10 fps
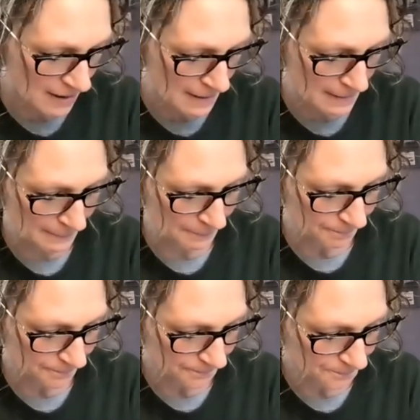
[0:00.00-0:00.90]
Um,
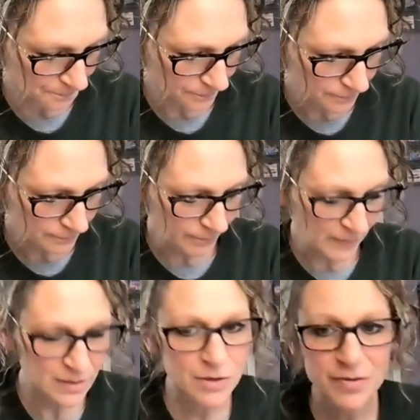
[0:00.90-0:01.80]

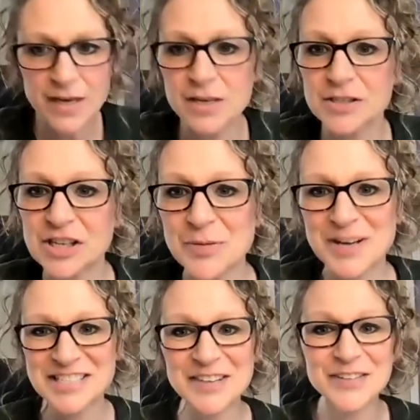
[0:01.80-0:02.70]
so thank you so
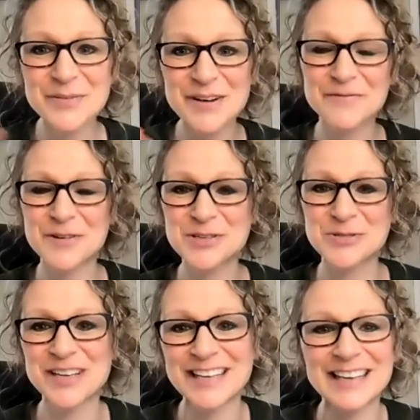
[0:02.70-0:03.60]
much, everyone, for
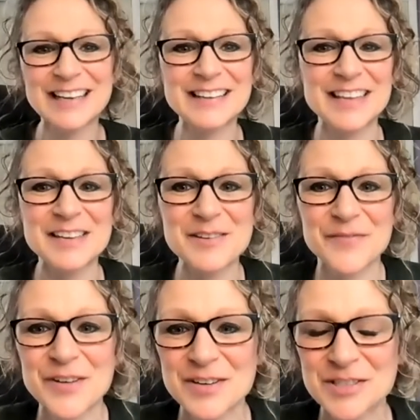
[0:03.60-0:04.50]
joining. Thank you
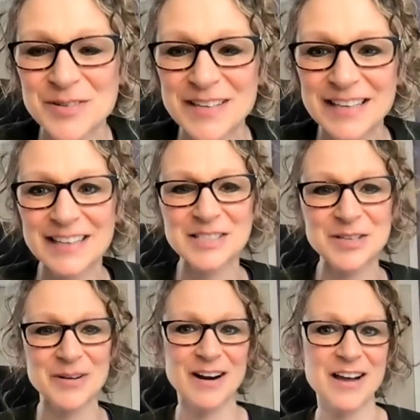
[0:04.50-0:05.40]
for tuning in
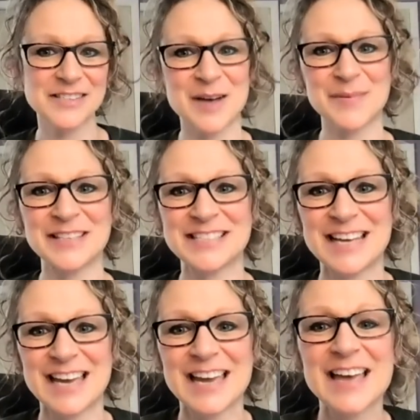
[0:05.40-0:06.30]
to our hot topic
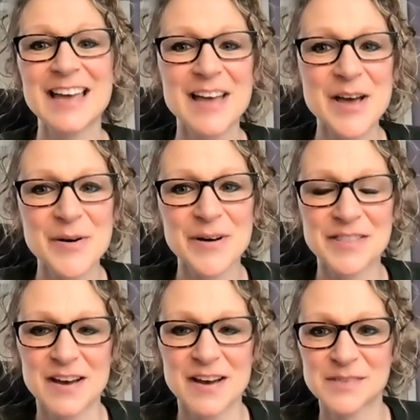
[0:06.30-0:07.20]
today with
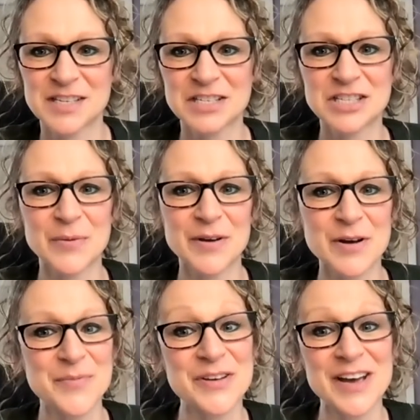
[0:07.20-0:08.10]
um, CinchShare. We
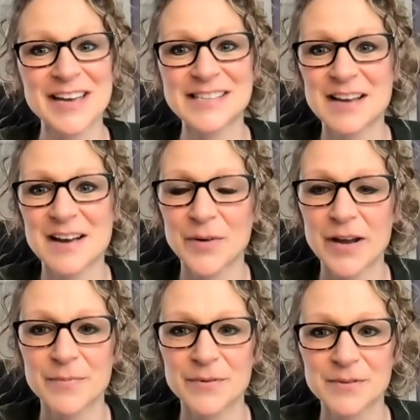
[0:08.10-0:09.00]
hope you guys um, were
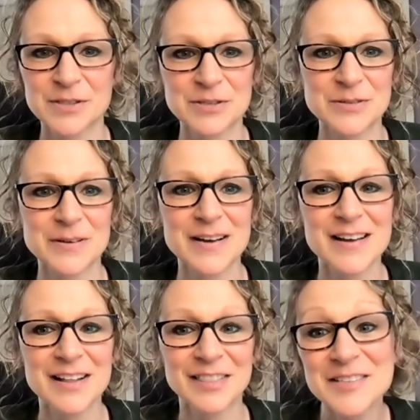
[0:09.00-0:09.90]
able to
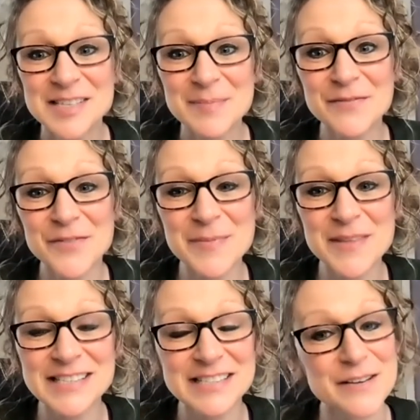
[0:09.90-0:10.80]
learn something from
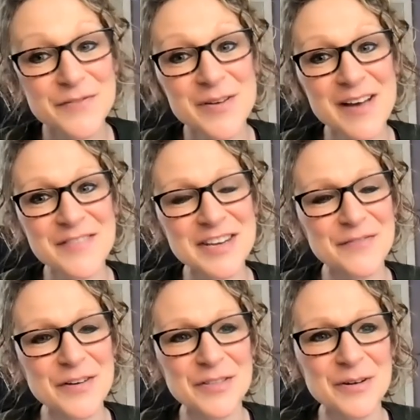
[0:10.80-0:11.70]
this. And if you have any
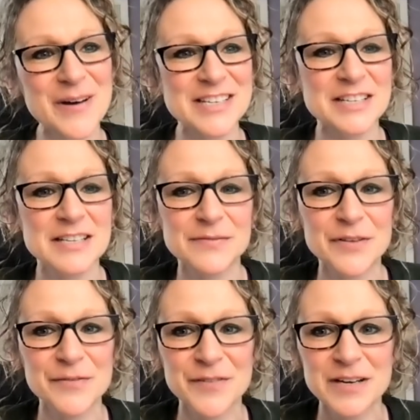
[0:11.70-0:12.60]
further questions,
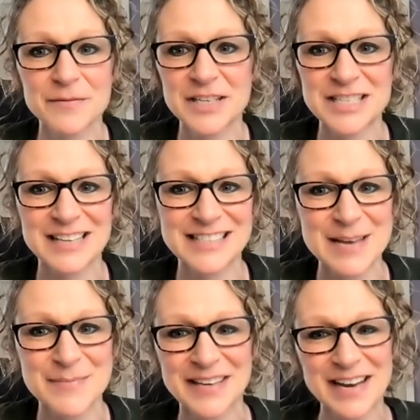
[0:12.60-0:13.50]
feel free to reach out to
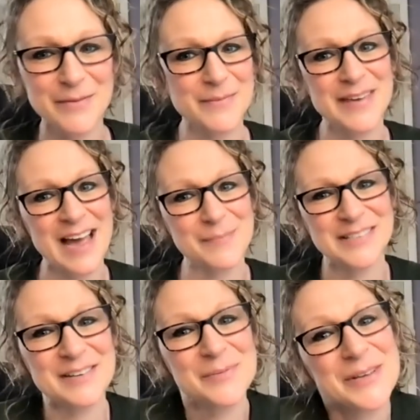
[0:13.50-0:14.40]
Amy and I. We'd be happy
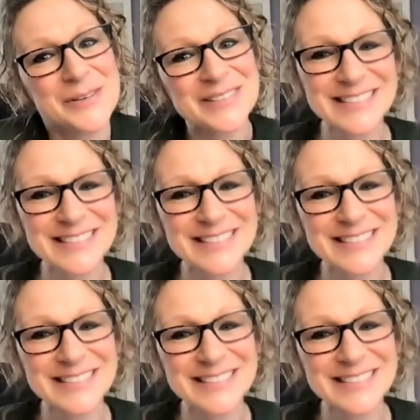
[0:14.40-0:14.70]
to help you.